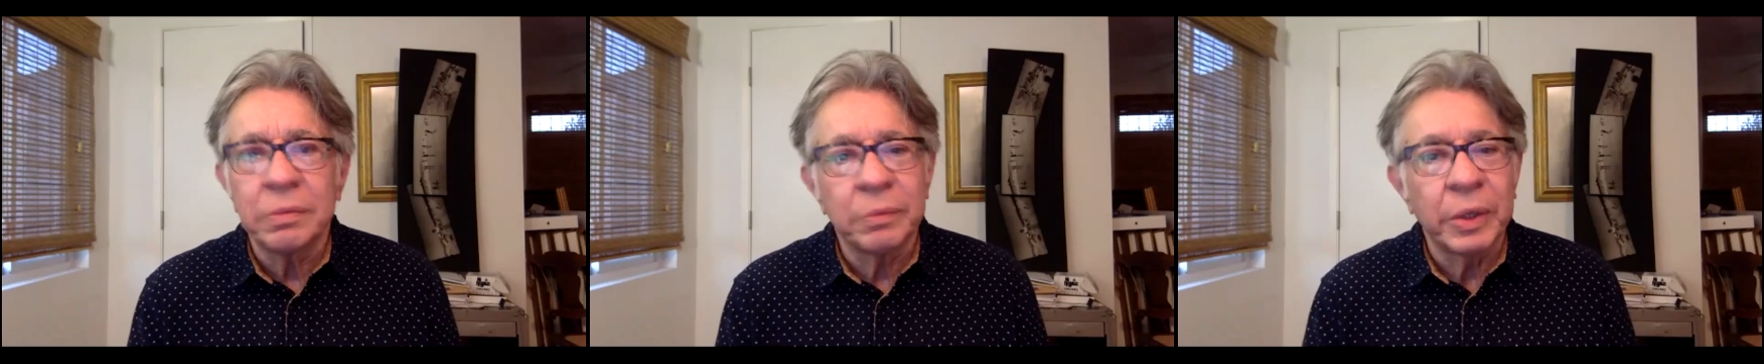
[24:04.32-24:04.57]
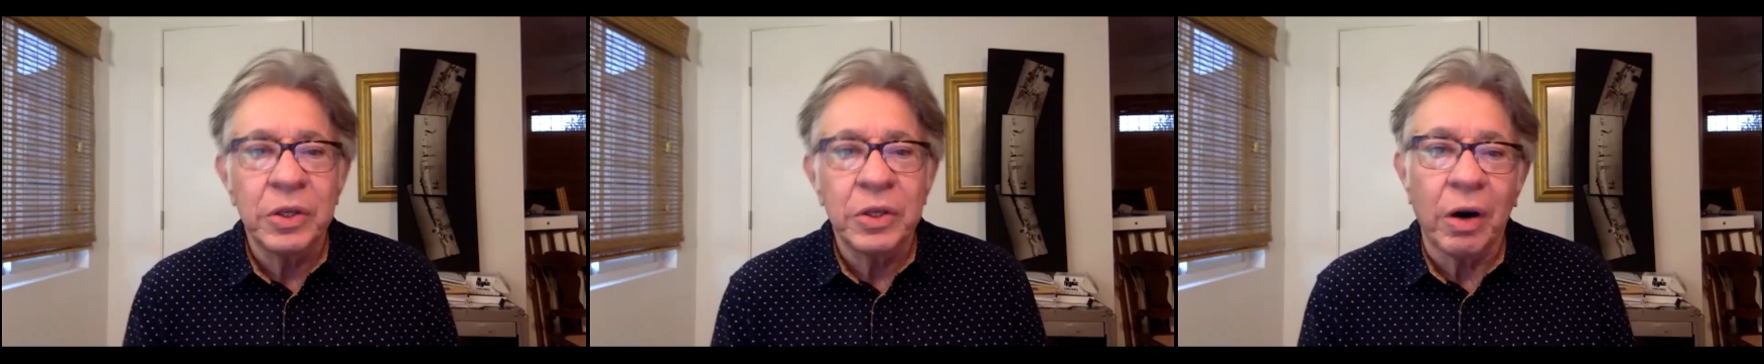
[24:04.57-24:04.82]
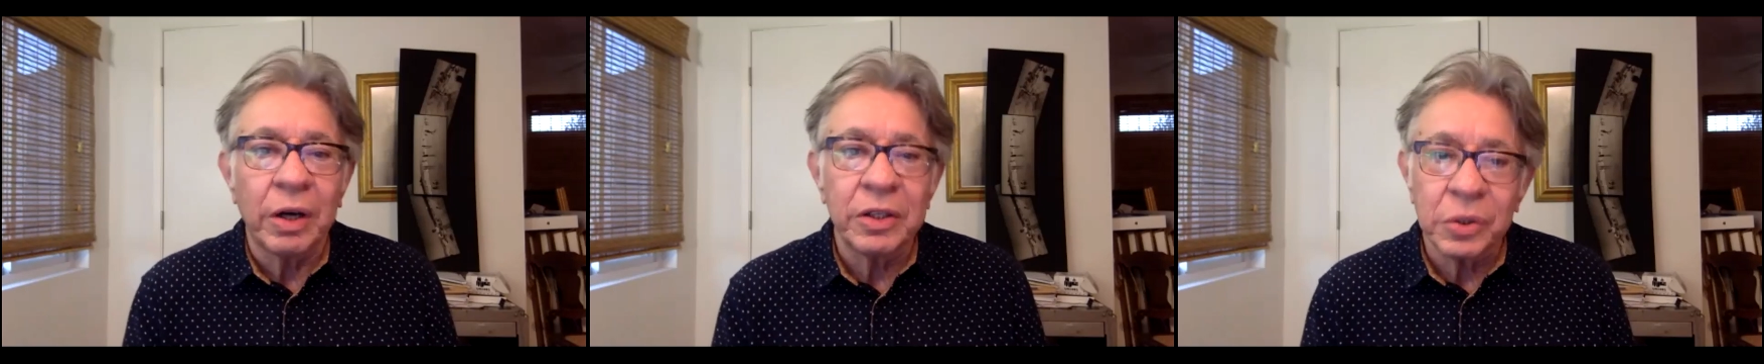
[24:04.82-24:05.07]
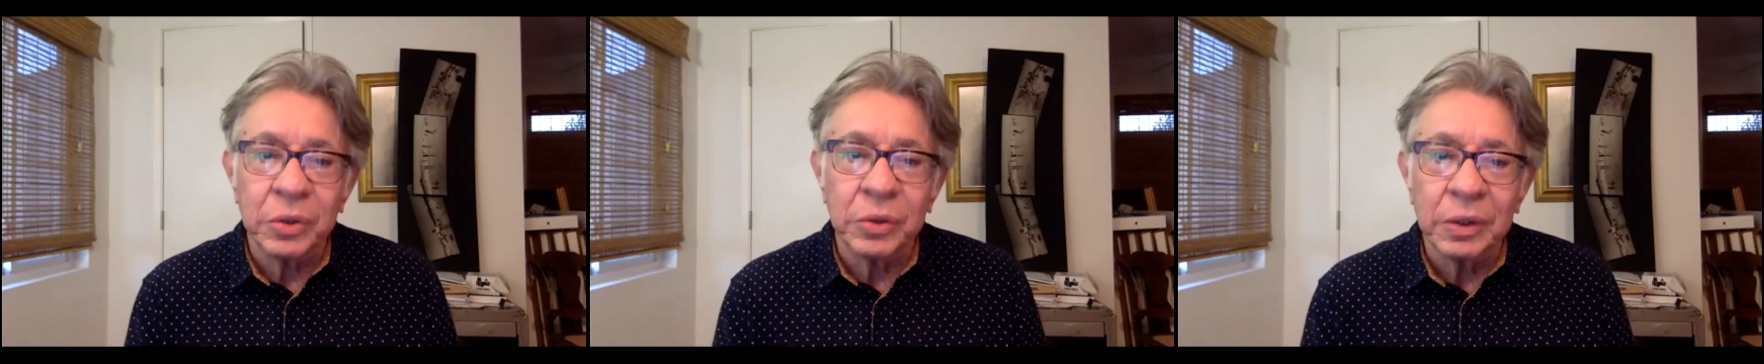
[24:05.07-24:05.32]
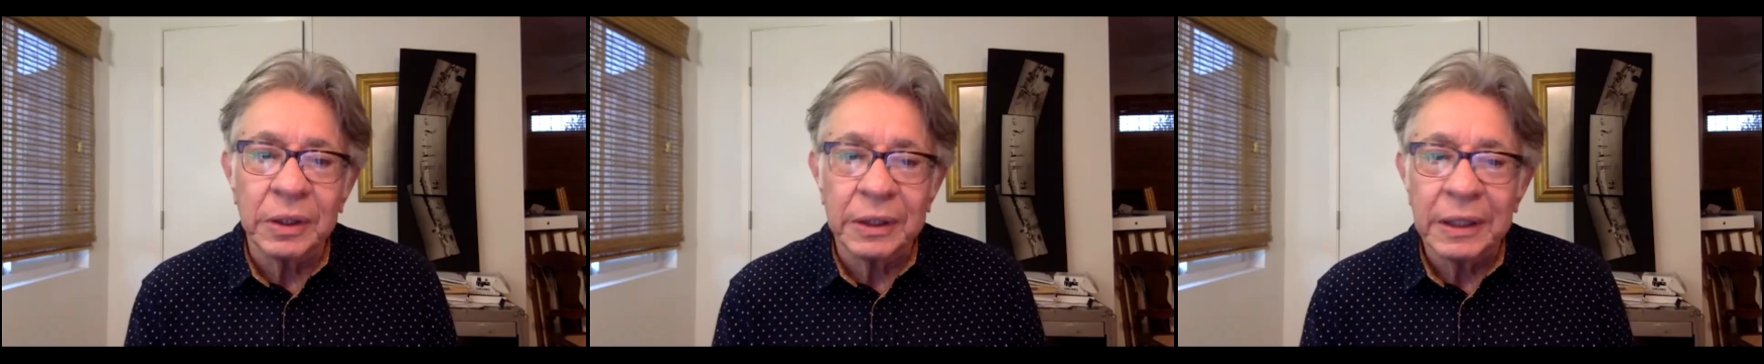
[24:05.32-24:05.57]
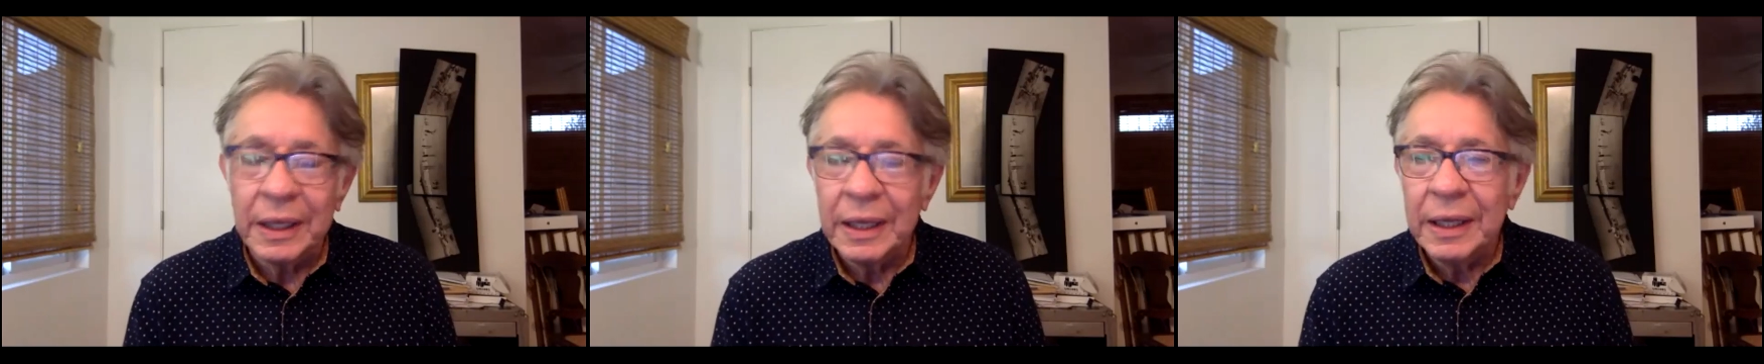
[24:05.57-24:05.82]
went to art school. And,
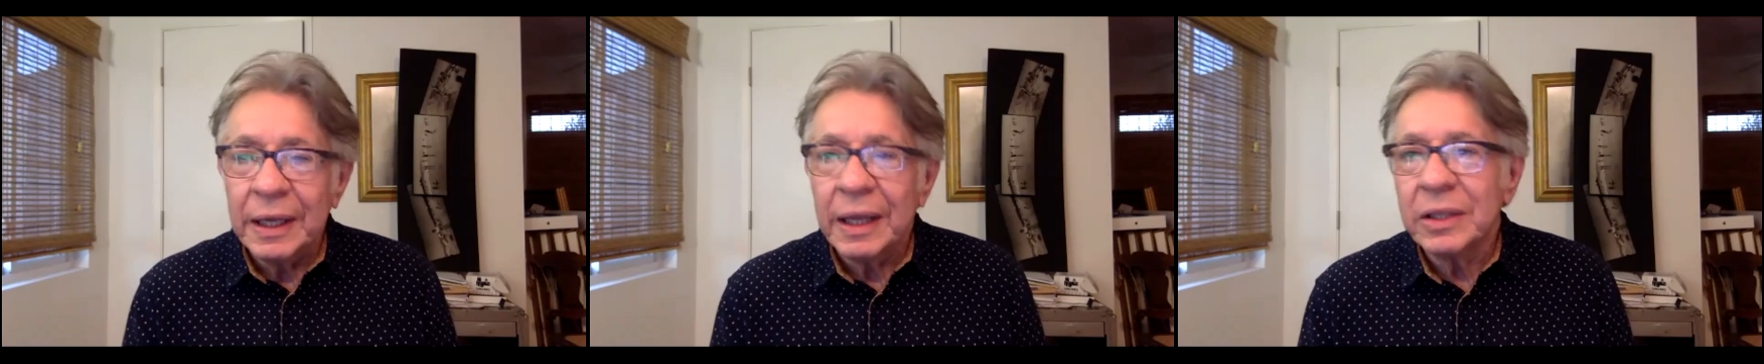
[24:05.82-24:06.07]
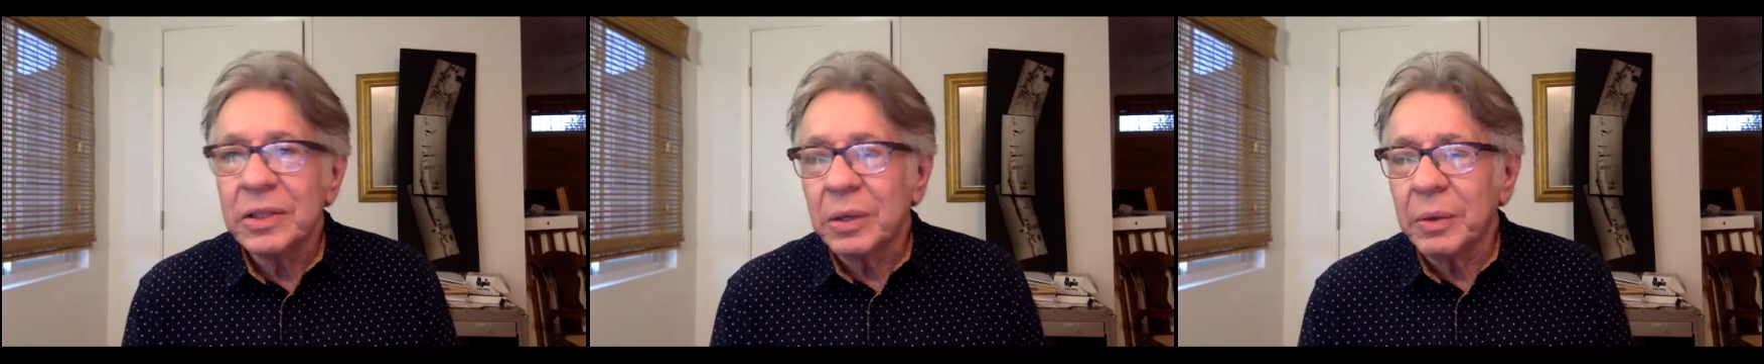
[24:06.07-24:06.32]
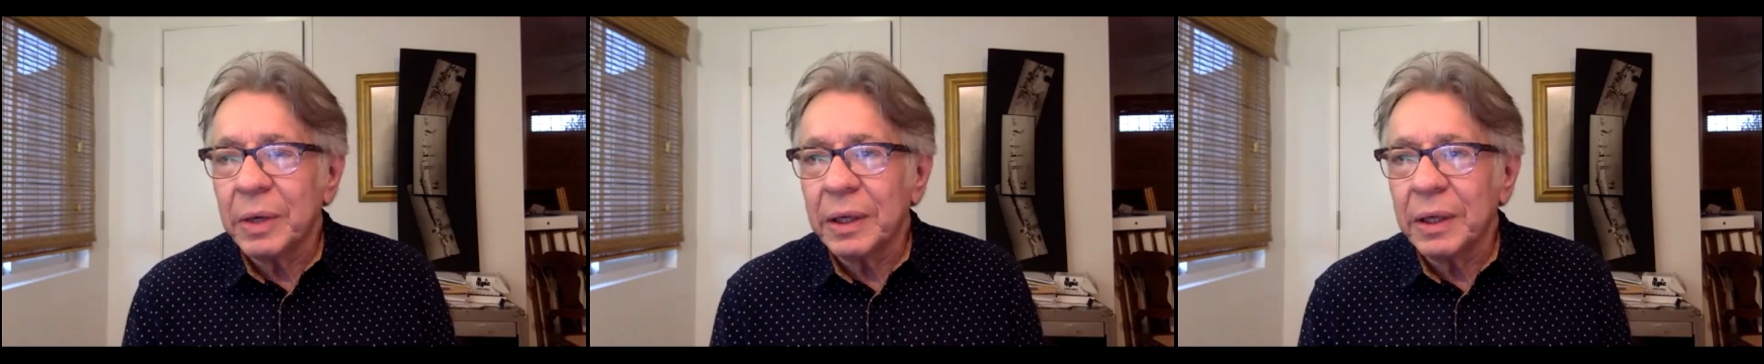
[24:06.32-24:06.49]
and so uh,